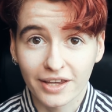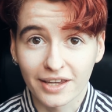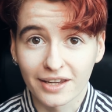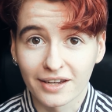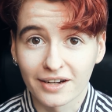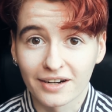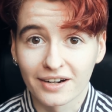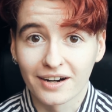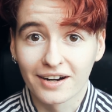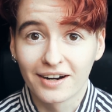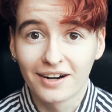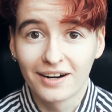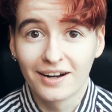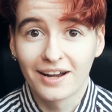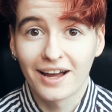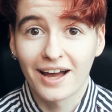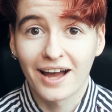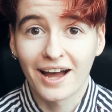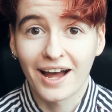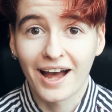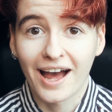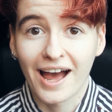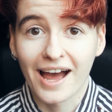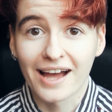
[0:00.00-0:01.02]
here
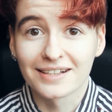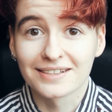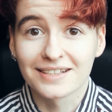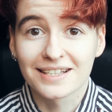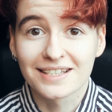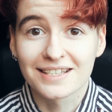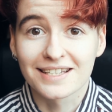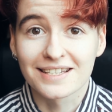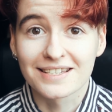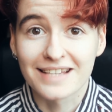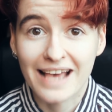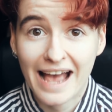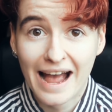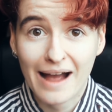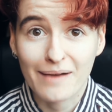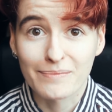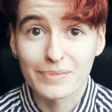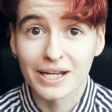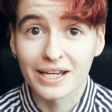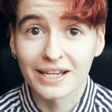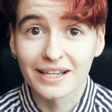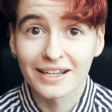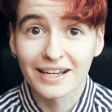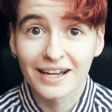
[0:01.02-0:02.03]
and this is
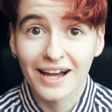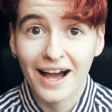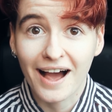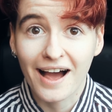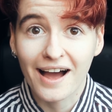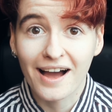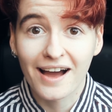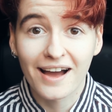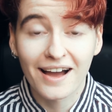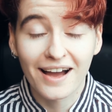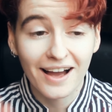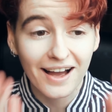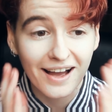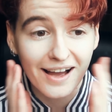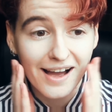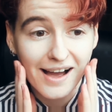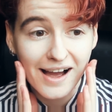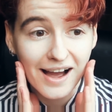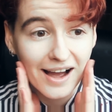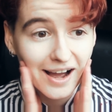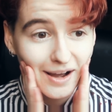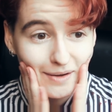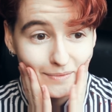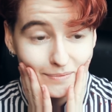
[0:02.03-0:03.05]
happening.
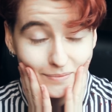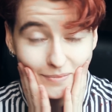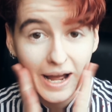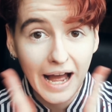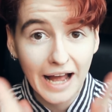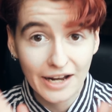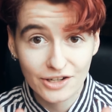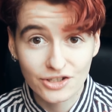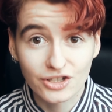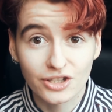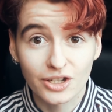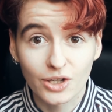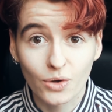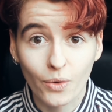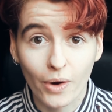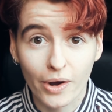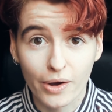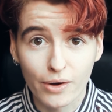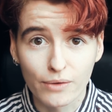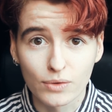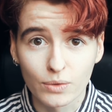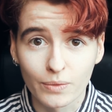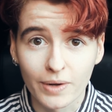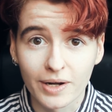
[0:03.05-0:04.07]
I'm actually
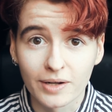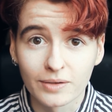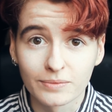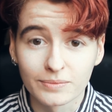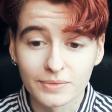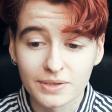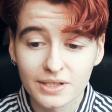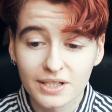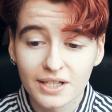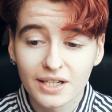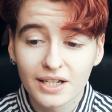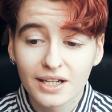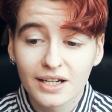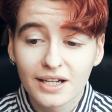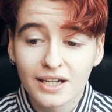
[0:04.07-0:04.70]
quite overwhelmed.